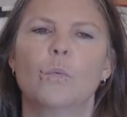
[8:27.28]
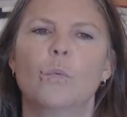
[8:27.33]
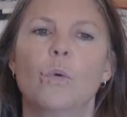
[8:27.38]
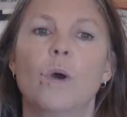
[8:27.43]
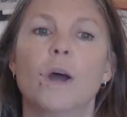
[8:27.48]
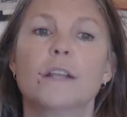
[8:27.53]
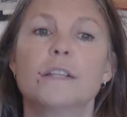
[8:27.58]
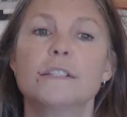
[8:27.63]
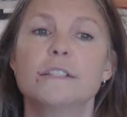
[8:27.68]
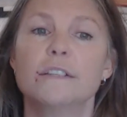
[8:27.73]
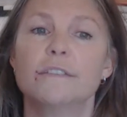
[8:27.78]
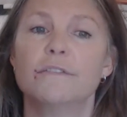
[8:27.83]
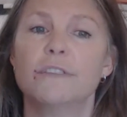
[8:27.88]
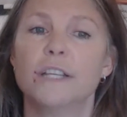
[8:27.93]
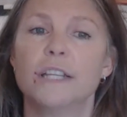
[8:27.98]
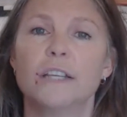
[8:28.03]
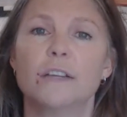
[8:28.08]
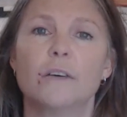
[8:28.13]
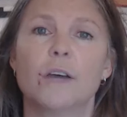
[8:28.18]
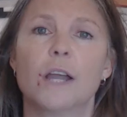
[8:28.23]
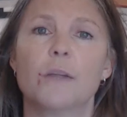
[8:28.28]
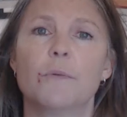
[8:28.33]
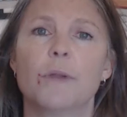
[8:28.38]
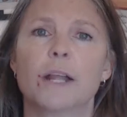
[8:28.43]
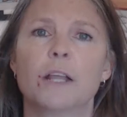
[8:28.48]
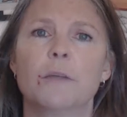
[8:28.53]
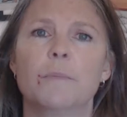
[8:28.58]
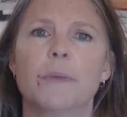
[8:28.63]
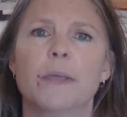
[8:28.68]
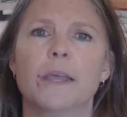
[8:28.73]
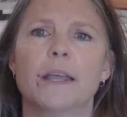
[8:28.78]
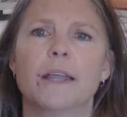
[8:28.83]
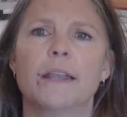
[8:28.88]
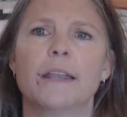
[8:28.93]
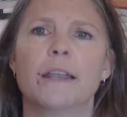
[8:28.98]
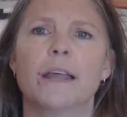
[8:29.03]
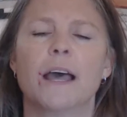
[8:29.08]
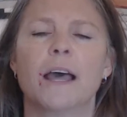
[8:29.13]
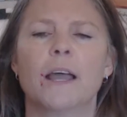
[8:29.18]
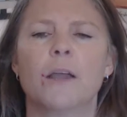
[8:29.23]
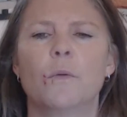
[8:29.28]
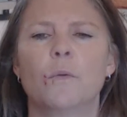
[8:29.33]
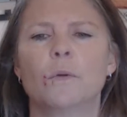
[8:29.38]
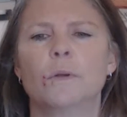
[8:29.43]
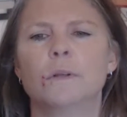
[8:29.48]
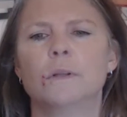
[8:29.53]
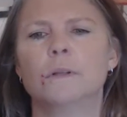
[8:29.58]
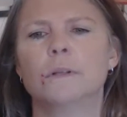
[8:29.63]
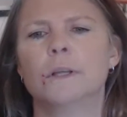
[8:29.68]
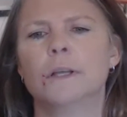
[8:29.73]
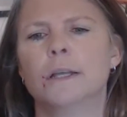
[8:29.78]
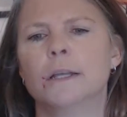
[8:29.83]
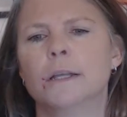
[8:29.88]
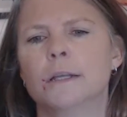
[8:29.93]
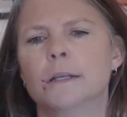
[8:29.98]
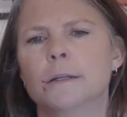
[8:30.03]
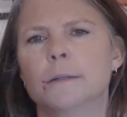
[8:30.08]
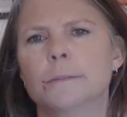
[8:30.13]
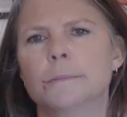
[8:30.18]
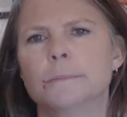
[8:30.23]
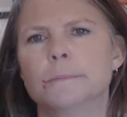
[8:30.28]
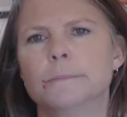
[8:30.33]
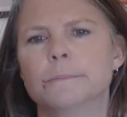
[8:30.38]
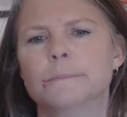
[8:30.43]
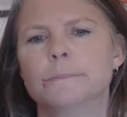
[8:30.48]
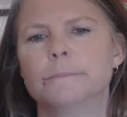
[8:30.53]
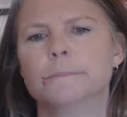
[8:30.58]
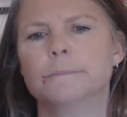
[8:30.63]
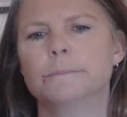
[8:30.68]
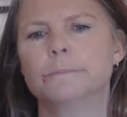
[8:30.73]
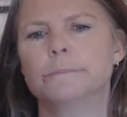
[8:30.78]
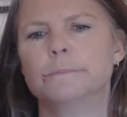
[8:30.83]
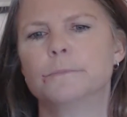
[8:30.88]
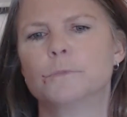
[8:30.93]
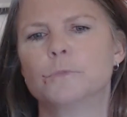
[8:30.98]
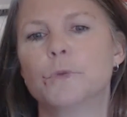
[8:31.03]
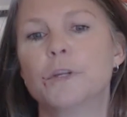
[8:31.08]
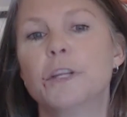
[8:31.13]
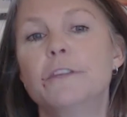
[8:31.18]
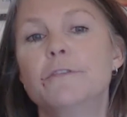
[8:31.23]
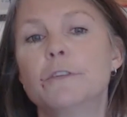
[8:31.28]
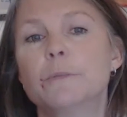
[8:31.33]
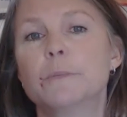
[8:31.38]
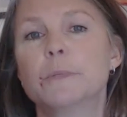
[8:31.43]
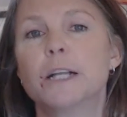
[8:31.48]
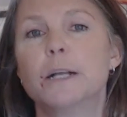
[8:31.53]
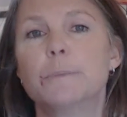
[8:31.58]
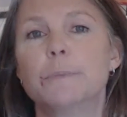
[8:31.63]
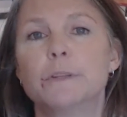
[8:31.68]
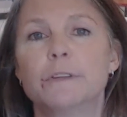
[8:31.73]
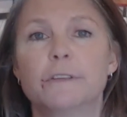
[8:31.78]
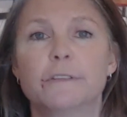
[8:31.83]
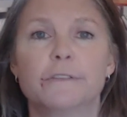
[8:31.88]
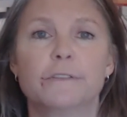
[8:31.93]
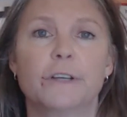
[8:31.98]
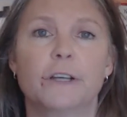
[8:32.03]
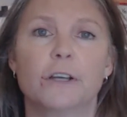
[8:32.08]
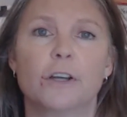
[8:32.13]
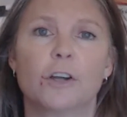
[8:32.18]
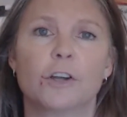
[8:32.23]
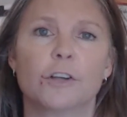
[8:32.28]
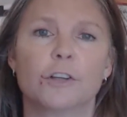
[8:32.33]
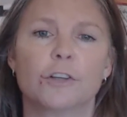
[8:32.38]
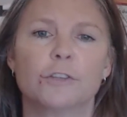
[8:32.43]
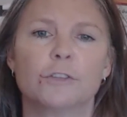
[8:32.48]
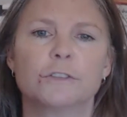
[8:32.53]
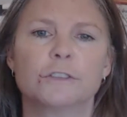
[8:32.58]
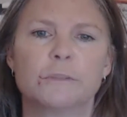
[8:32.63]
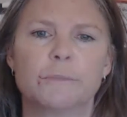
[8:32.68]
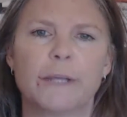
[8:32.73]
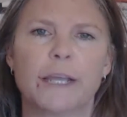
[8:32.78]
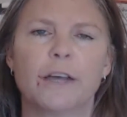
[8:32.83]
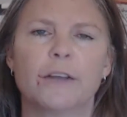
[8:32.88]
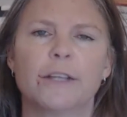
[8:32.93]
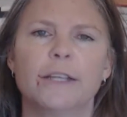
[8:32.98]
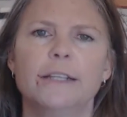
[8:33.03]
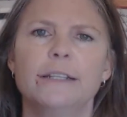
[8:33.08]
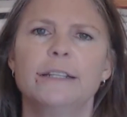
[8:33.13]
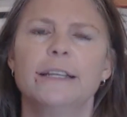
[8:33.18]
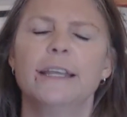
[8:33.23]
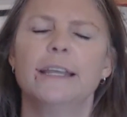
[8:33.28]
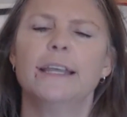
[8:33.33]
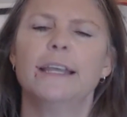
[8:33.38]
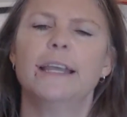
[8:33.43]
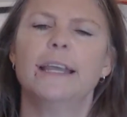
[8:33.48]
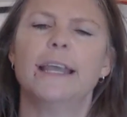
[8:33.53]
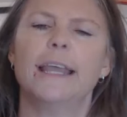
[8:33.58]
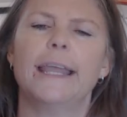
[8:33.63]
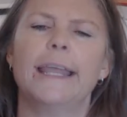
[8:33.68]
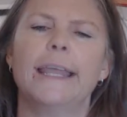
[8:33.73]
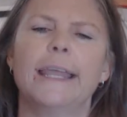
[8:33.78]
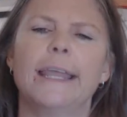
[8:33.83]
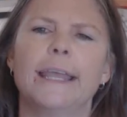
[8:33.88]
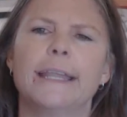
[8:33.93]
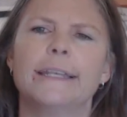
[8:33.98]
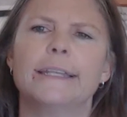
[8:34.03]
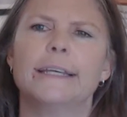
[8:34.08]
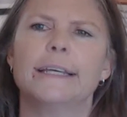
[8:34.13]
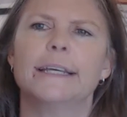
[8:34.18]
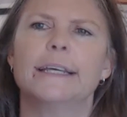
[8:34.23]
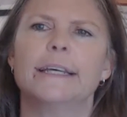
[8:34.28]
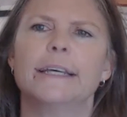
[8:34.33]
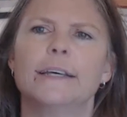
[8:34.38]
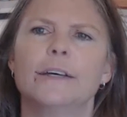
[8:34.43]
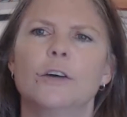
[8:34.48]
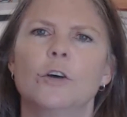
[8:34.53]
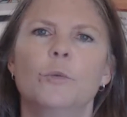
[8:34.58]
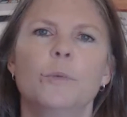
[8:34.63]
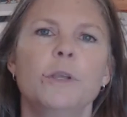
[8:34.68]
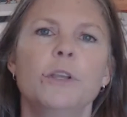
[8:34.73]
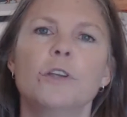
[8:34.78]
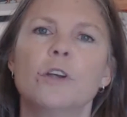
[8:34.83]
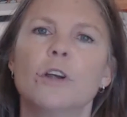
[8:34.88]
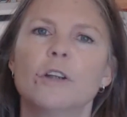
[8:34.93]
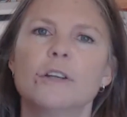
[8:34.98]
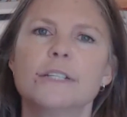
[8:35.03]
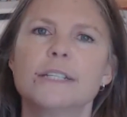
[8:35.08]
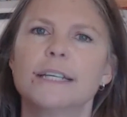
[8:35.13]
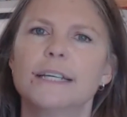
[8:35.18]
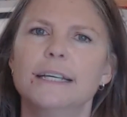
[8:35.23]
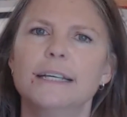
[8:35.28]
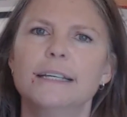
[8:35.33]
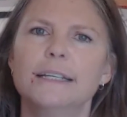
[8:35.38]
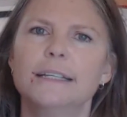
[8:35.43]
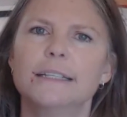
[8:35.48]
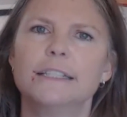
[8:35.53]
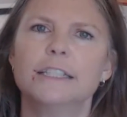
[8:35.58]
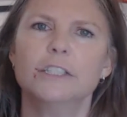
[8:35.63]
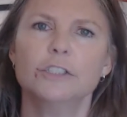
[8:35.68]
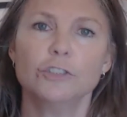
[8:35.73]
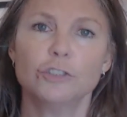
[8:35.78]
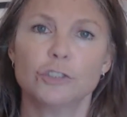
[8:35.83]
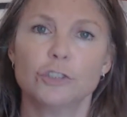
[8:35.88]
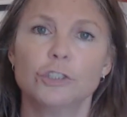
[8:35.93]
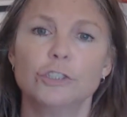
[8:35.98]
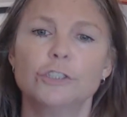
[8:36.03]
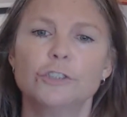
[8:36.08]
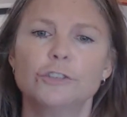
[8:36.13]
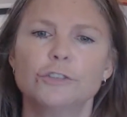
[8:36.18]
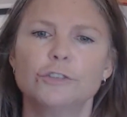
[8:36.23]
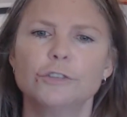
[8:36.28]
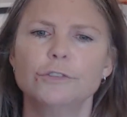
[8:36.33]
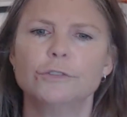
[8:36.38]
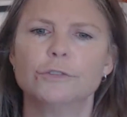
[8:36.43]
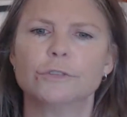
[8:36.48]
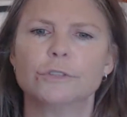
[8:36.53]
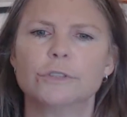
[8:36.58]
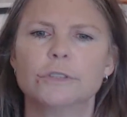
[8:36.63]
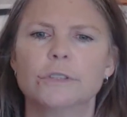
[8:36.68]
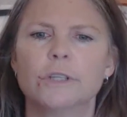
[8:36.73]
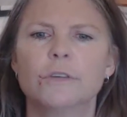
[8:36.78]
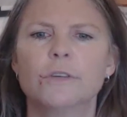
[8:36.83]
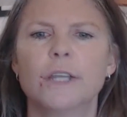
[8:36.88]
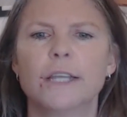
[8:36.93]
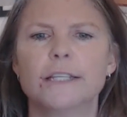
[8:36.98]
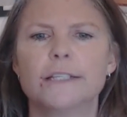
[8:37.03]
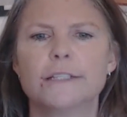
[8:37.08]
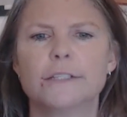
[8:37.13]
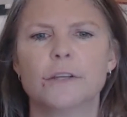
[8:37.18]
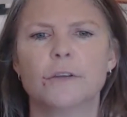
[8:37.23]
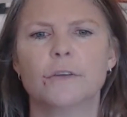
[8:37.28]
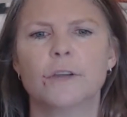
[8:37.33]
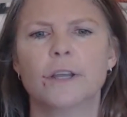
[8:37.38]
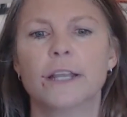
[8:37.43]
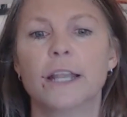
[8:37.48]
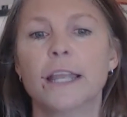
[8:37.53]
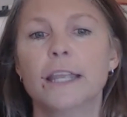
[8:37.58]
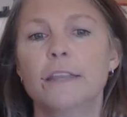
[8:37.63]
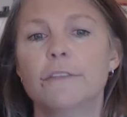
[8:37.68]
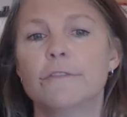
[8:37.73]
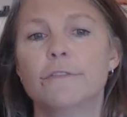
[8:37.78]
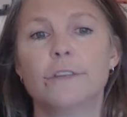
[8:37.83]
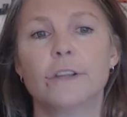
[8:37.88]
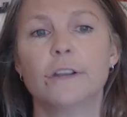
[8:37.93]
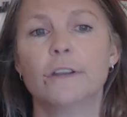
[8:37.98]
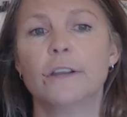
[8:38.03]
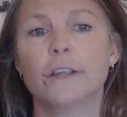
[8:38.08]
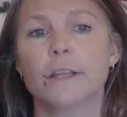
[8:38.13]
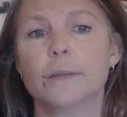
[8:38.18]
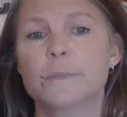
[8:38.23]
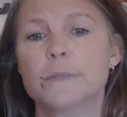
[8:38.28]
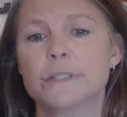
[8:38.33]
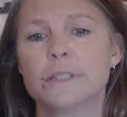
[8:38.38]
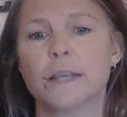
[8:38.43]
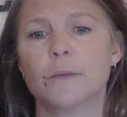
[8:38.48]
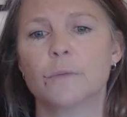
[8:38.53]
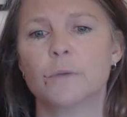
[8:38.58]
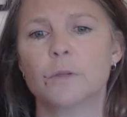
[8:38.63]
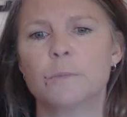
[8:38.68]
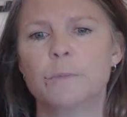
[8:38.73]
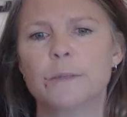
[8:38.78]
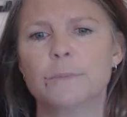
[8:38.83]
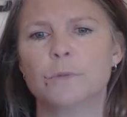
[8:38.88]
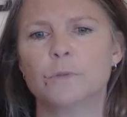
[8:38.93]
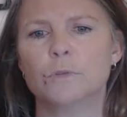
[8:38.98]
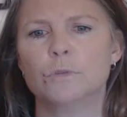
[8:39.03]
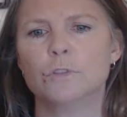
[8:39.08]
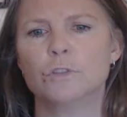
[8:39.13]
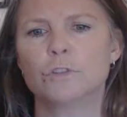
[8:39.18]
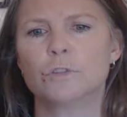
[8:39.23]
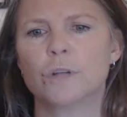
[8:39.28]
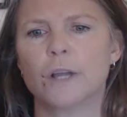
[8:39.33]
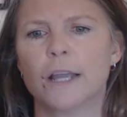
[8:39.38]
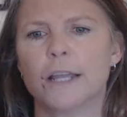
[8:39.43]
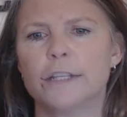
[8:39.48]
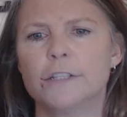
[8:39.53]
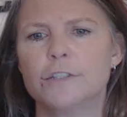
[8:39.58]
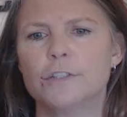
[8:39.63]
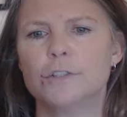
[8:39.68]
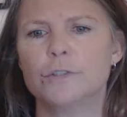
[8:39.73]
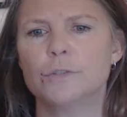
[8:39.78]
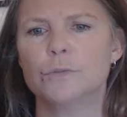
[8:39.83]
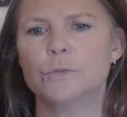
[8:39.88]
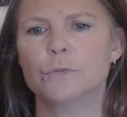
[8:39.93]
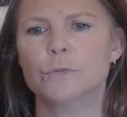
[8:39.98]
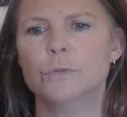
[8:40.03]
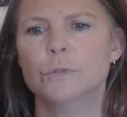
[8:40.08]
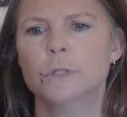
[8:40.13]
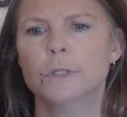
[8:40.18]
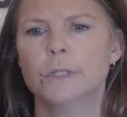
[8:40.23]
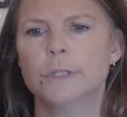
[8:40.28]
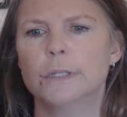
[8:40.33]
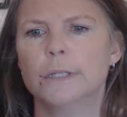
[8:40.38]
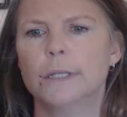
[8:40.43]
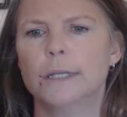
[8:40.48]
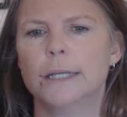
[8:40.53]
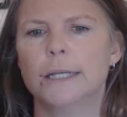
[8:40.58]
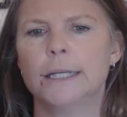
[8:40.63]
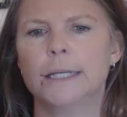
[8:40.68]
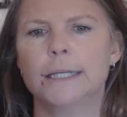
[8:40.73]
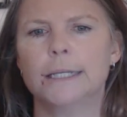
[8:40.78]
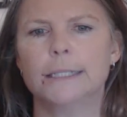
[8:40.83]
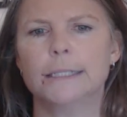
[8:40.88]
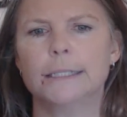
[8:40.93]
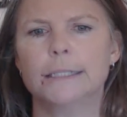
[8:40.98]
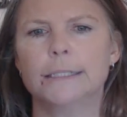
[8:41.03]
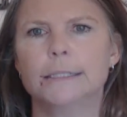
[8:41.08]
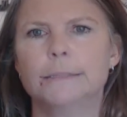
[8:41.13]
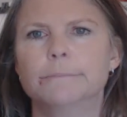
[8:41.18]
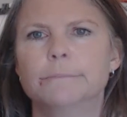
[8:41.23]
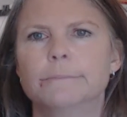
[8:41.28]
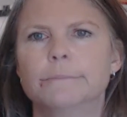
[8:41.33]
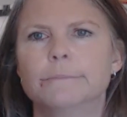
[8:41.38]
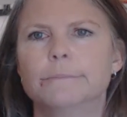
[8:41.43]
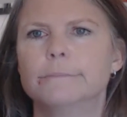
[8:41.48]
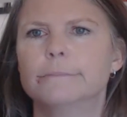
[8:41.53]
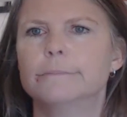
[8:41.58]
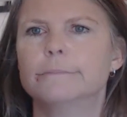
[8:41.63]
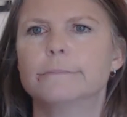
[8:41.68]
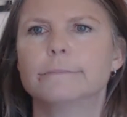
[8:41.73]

watch the video I recommend. I will um, read from a couple of uh, articles about it and uh, open your heart to God. He'll show you the truth. Okay, so, and I get very upset with people who try to um,